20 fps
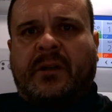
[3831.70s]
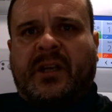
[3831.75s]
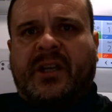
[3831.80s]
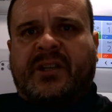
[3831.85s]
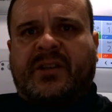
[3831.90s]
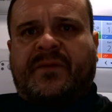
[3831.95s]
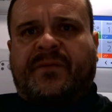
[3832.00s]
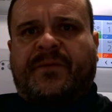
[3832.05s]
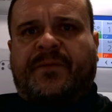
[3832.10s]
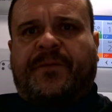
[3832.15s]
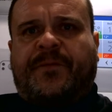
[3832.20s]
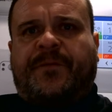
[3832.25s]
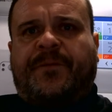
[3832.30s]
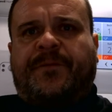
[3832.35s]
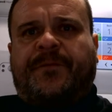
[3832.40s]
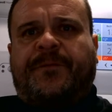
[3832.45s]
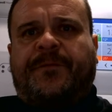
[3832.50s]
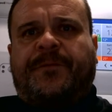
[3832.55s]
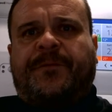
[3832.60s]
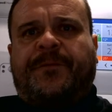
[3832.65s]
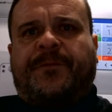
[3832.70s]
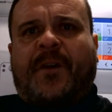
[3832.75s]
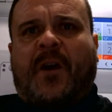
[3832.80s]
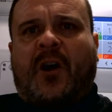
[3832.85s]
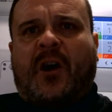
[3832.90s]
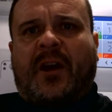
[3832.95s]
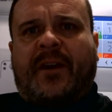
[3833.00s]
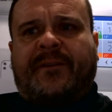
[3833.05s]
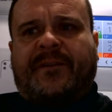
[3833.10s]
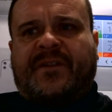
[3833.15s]
There's
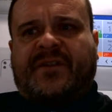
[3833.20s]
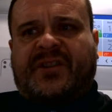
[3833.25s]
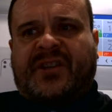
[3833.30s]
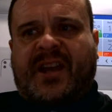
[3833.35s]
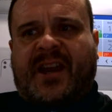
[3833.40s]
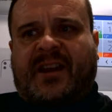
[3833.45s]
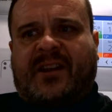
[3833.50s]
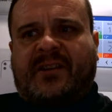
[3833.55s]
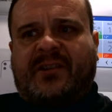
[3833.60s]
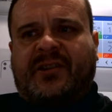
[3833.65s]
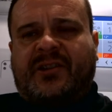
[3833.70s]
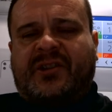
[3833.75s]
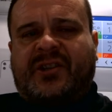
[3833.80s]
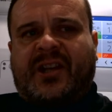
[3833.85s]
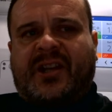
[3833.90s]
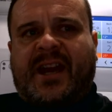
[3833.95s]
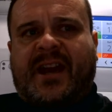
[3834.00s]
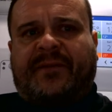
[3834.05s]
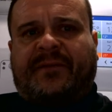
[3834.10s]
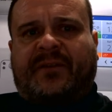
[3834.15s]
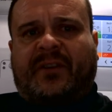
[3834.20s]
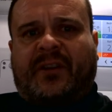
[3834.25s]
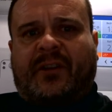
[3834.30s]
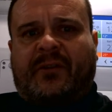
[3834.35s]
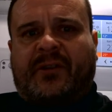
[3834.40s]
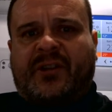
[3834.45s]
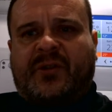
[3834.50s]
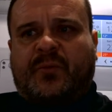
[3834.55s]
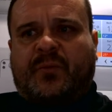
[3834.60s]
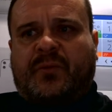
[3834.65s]
five seconds left. I
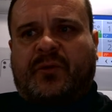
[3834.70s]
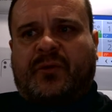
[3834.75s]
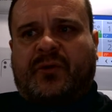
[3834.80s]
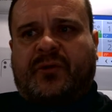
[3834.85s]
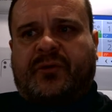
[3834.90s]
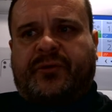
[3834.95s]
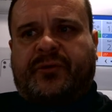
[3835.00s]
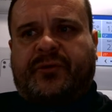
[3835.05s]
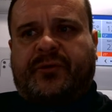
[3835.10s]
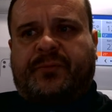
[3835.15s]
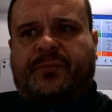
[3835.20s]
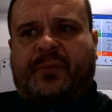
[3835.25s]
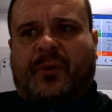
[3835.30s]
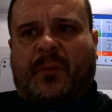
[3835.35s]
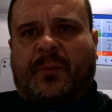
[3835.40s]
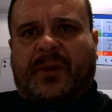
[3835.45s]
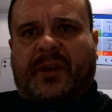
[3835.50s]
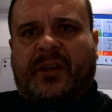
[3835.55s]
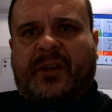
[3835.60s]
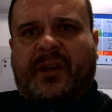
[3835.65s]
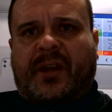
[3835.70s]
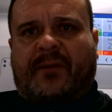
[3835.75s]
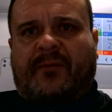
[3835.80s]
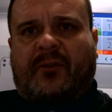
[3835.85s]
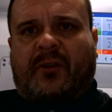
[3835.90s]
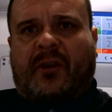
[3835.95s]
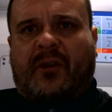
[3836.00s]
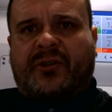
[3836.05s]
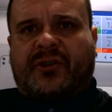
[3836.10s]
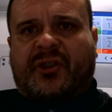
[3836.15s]
know there's probably
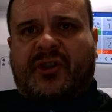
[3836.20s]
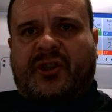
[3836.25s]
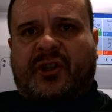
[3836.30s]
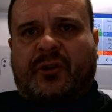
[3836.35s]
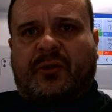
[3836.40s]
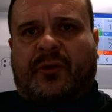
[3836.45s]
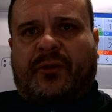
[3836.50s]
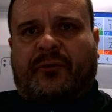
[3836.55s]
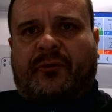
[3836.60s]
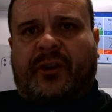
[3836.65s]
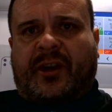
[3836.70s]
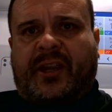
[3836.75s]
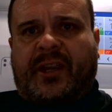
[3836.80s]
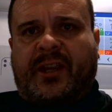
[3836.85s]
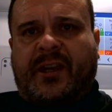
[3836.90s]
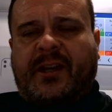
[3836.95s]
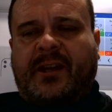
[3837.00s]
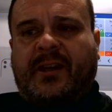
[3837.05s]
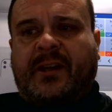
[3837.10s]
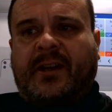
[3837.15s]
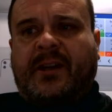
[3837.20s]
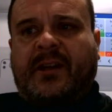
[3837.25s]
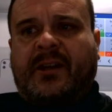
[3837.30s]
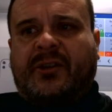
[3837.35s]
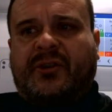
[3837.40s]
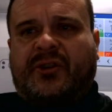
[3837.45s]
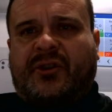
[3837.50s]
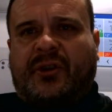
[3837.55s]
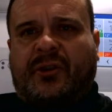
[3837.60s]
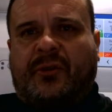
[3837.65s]
another answer due. Three,
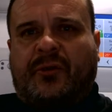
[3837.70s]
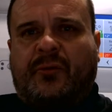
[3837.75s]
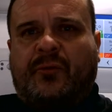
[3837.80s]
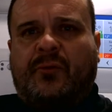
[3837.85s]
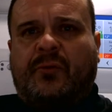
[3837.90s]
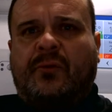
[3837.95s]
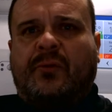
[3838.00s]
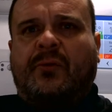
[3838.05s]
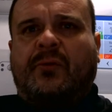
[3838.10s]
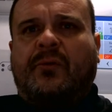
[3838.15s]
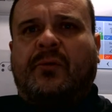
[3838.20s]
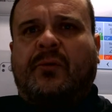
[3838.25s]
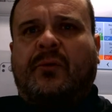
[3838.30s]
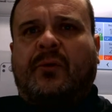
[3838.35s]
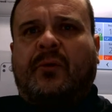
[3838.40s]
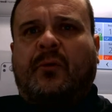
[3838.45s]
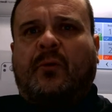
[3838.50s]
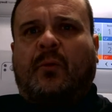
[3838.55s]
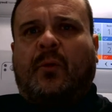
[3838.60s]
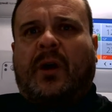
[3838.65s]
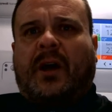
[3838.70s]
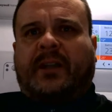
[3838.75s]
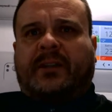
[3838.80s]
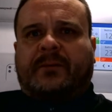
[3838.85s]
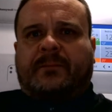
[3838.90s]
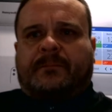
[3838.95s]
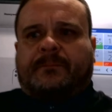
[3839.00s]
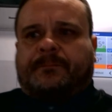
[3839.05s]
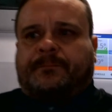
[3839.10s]
two, one.